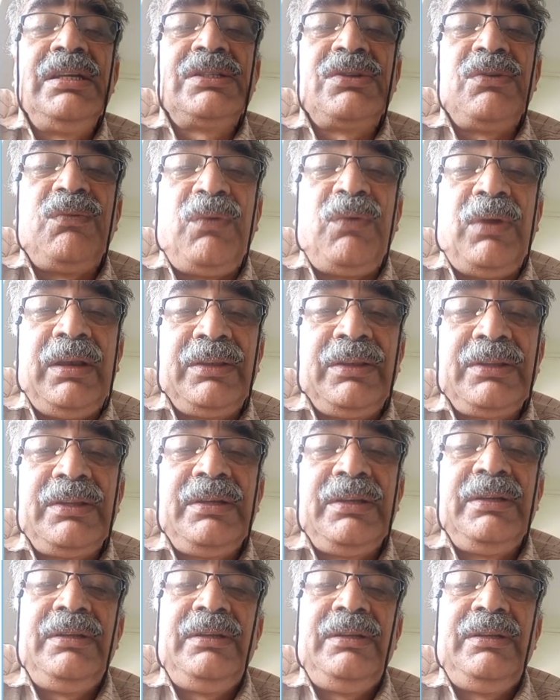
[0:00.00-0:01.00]
of wealth.
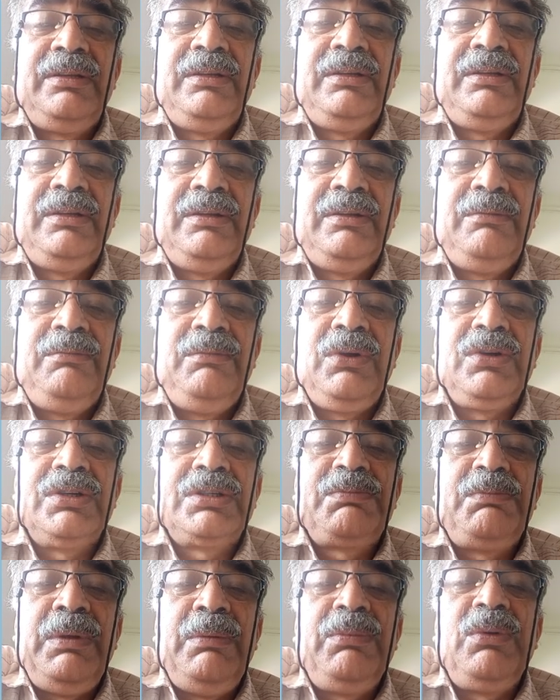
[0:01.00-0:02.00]

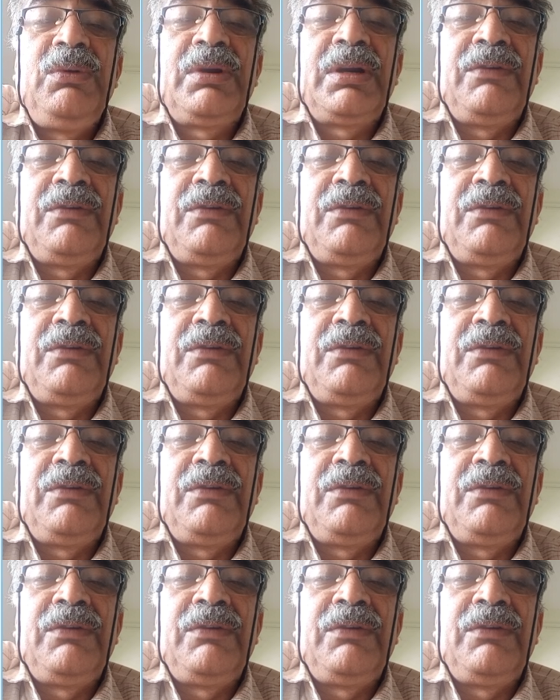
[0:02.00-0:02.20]
Because people were